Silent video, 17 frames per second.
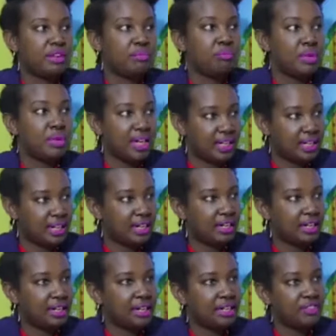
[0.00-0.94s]
they make
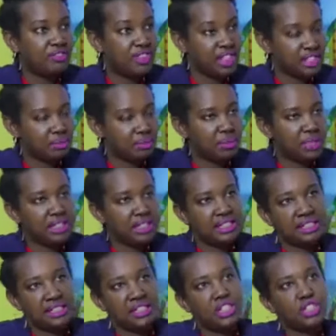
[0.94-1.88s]
an investment
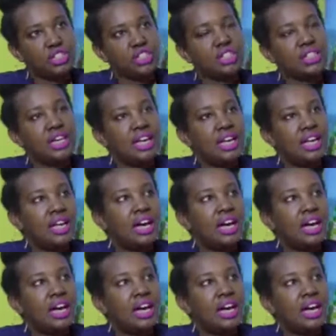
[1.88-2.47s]
decision,